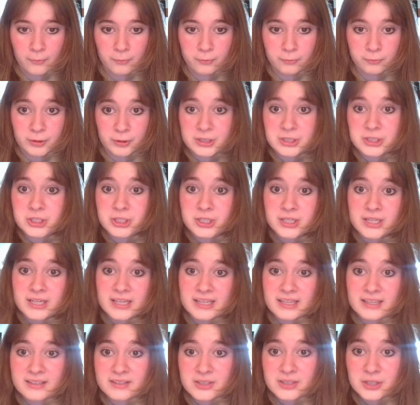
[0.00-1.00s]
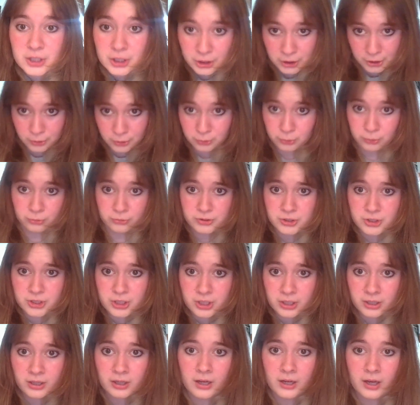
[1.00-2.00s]
which is
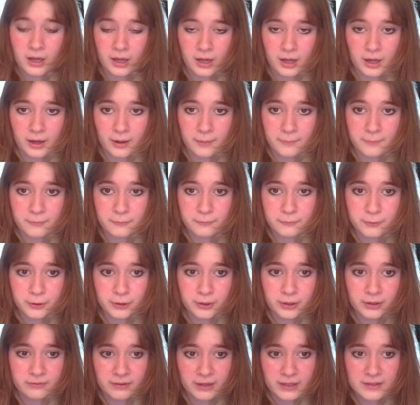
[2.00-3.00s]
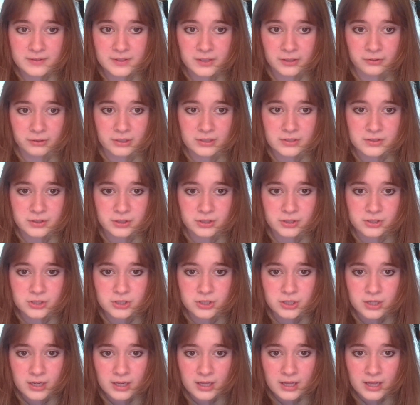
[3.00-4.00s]
huge for advancing
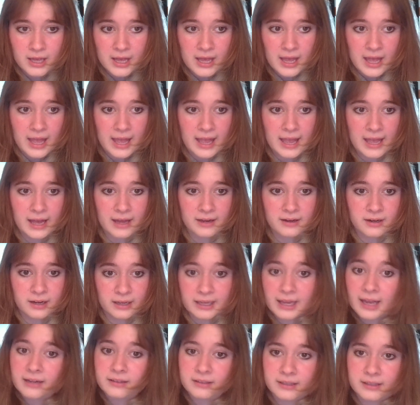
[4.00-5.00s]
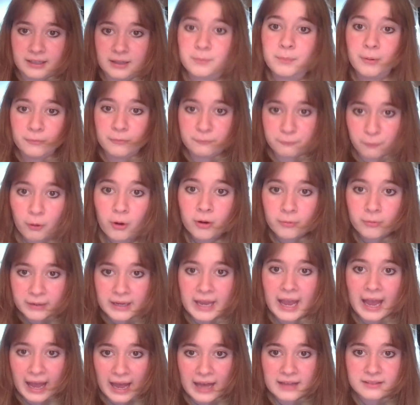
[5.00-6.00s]
research. And again, like before we
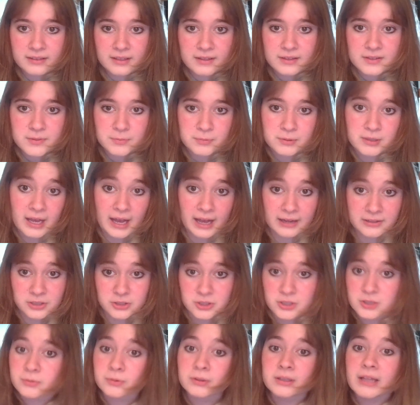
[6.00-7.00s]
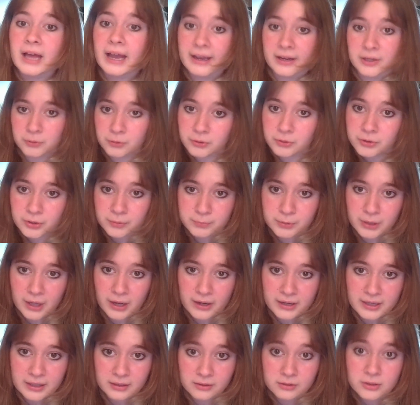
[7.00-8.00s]
had this, we had to just rely on northern
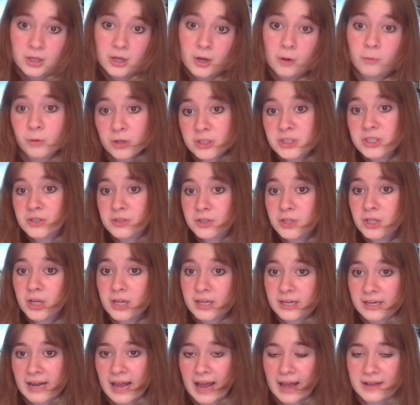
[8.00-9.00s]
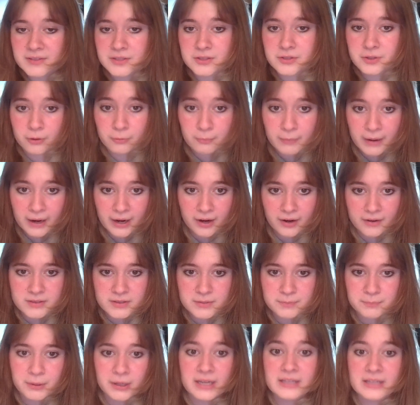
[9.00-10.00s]
blotting, which is good and has its own
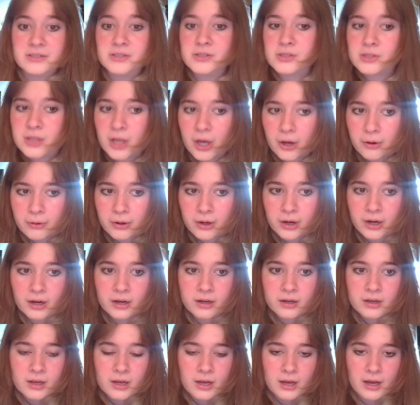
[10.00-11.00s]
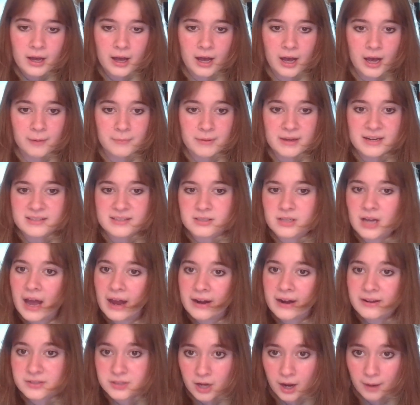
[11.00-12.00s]
merits, but it's slower and it's
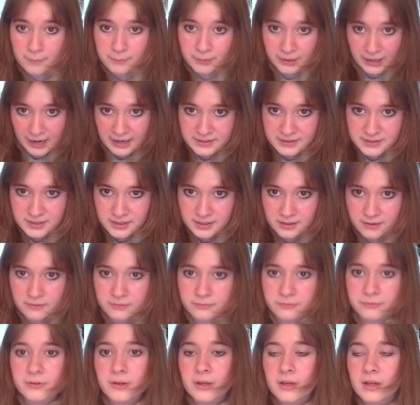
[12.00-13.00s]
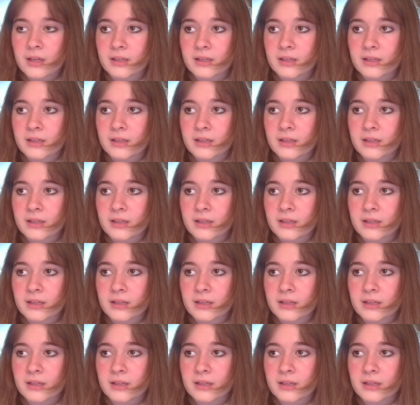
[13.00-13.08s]
not as comprehensive.